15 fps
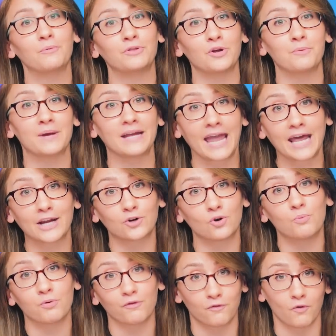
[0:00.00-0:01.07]
with their
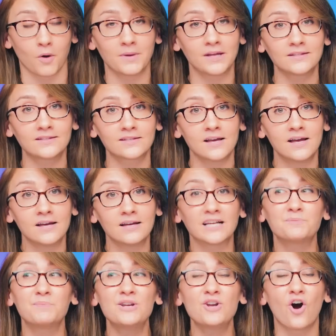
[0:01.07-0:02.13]
mechanical performance
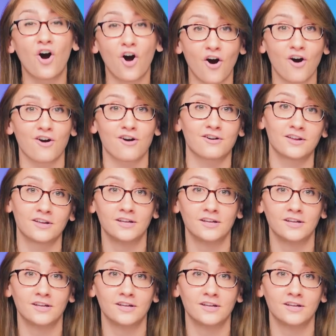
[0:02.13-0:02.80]
has been hard.